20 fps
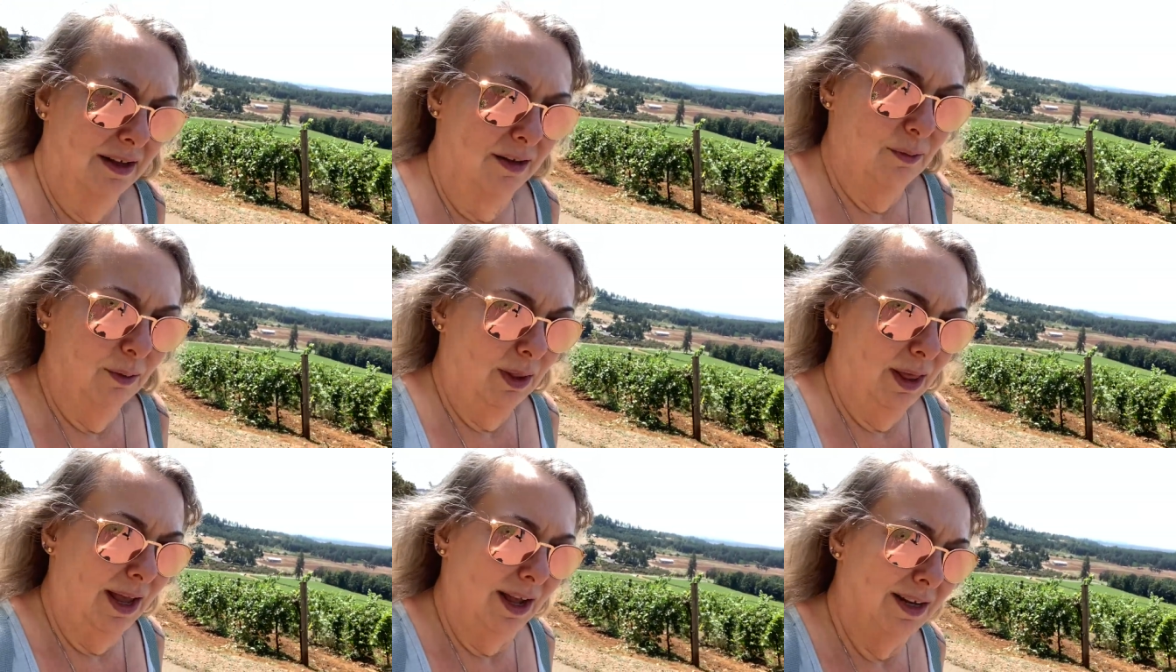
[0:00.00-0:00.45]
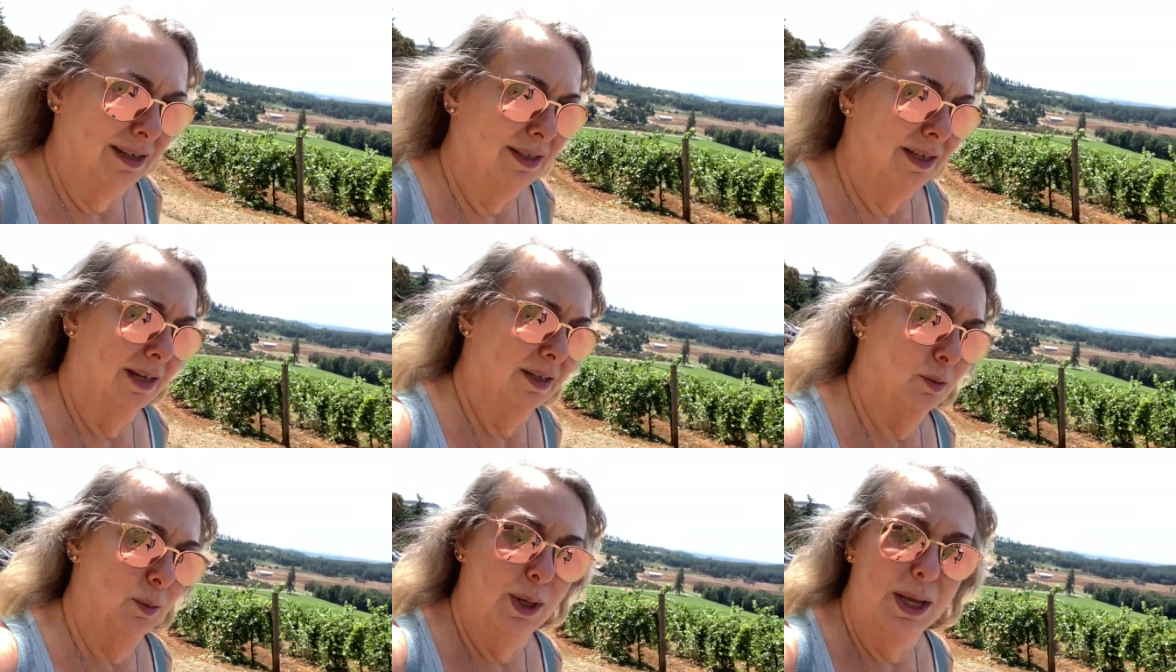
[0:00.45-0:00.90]
relax
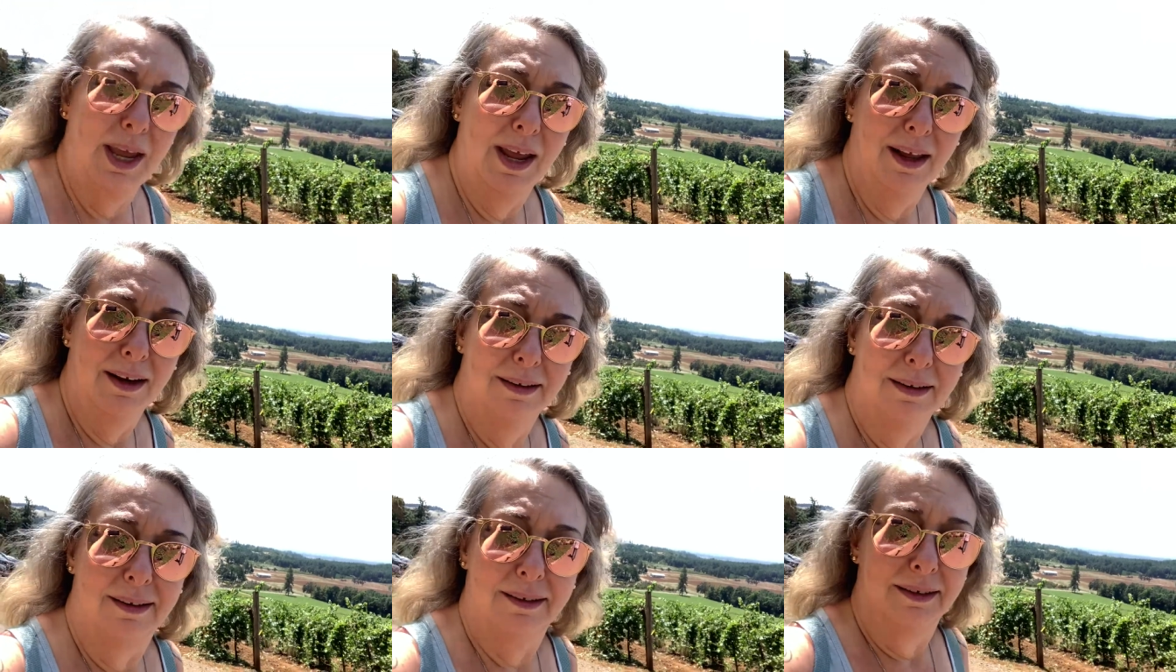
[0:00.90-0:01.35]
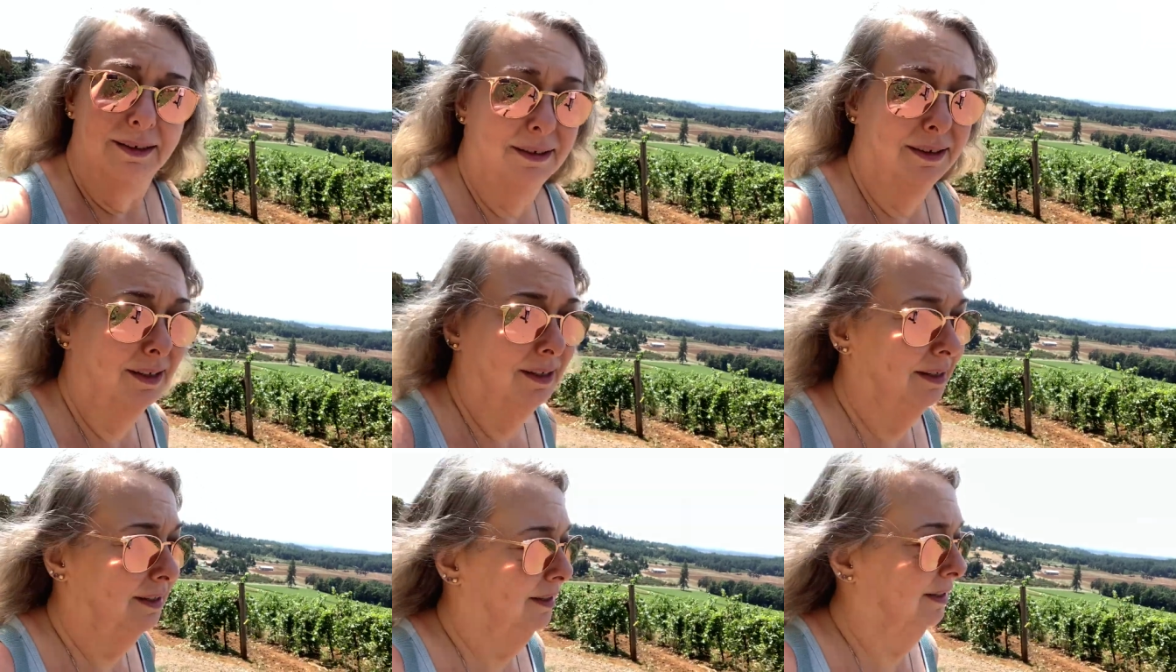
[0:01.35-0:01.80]
as we can.
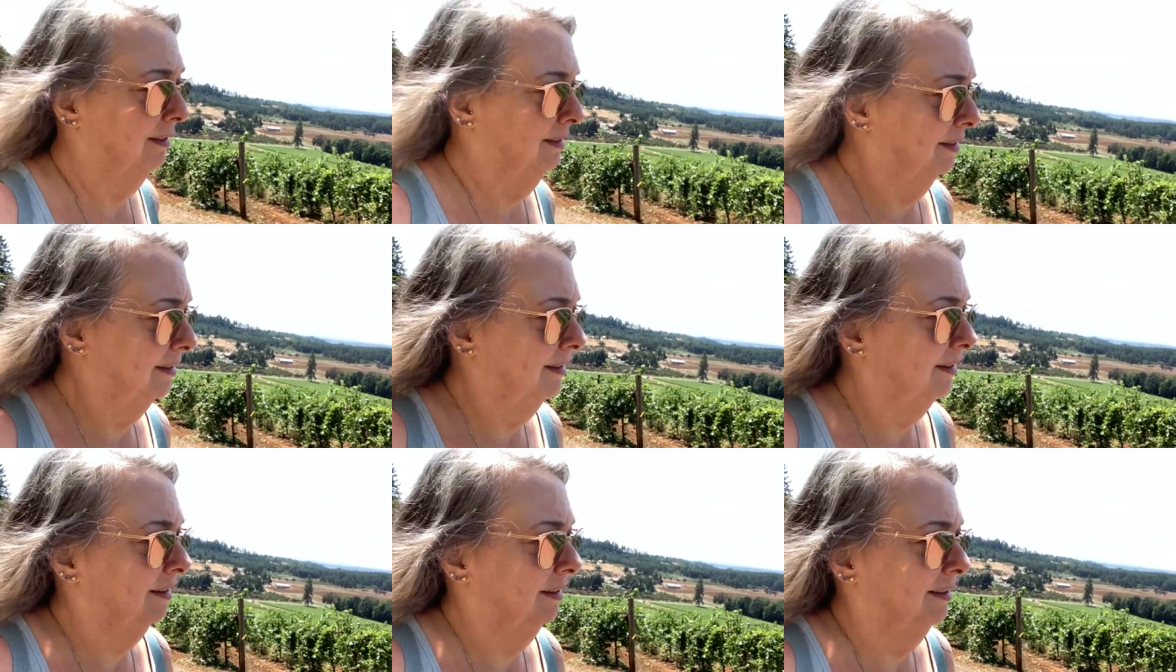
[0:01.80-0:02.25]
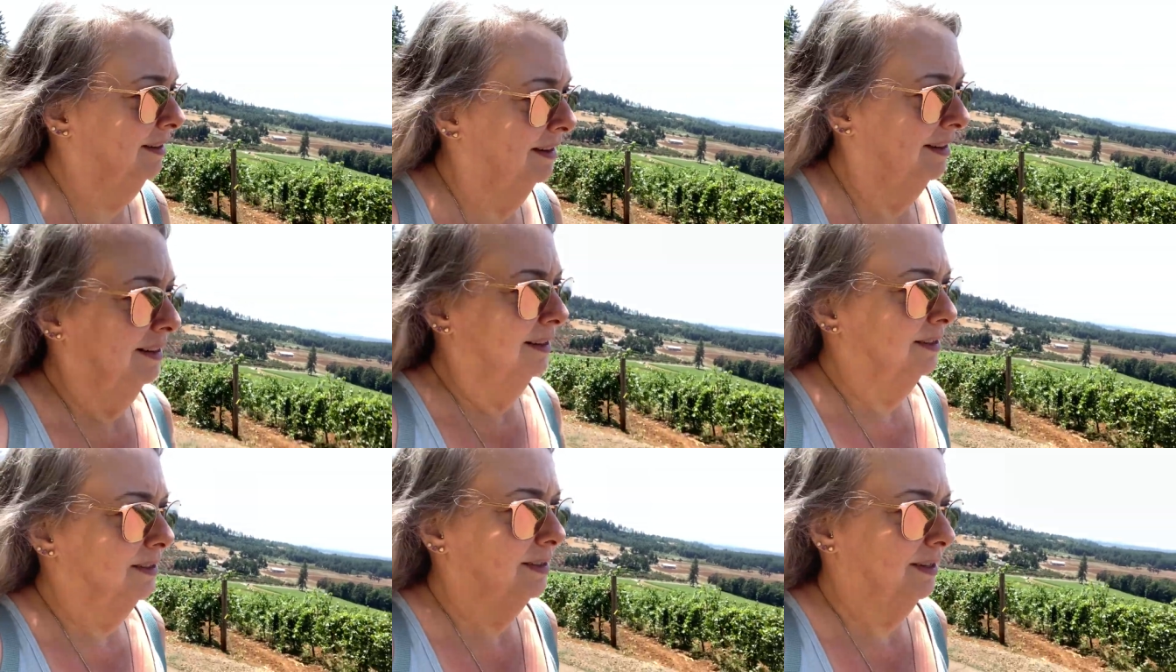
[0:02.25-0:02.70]

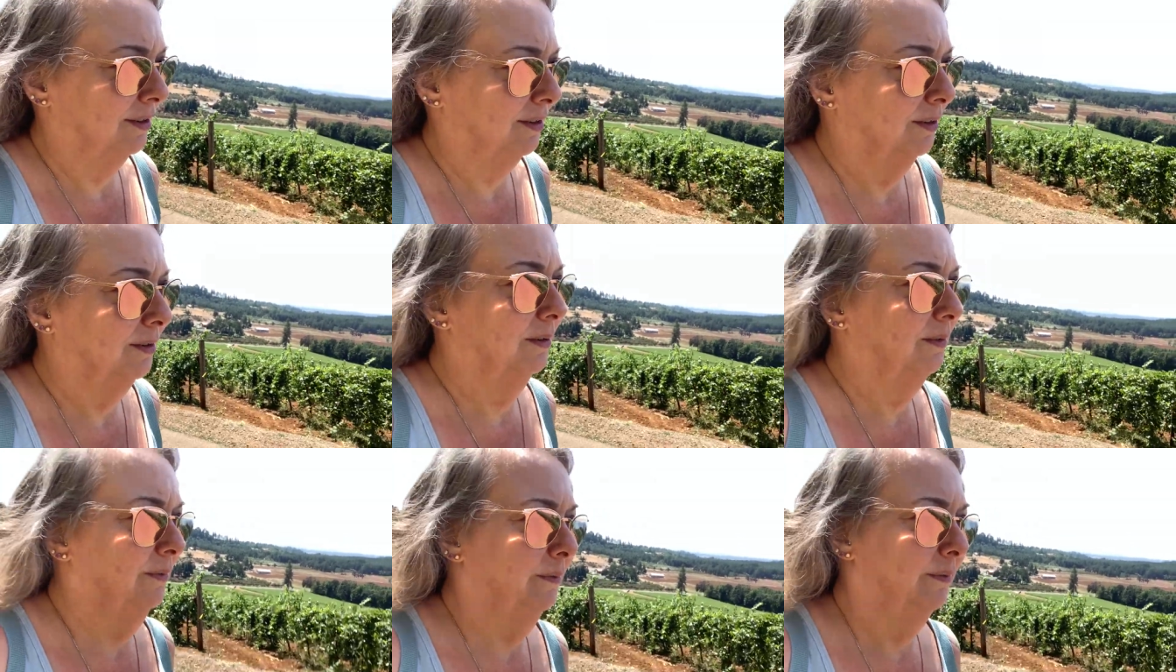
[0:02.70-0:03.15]
So